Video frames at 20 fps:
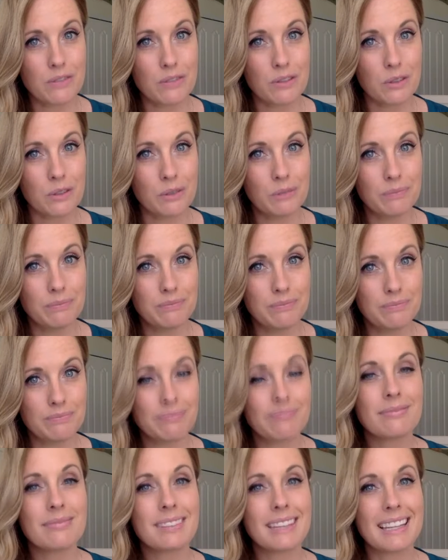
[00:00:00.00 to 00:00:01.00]
food,
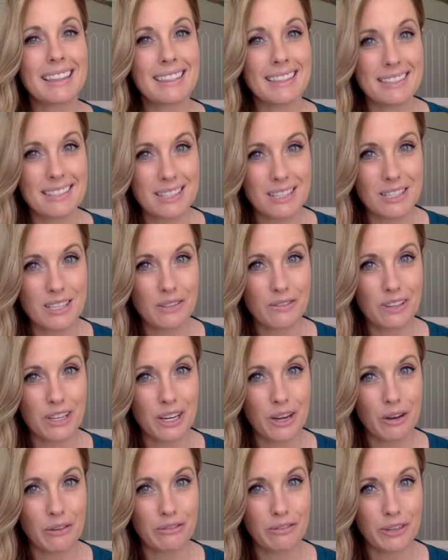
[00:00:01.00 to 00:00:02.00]
then this is the
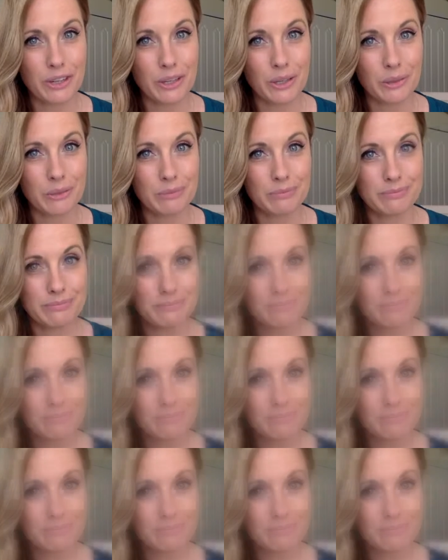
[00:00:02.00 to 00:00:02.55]
video for you.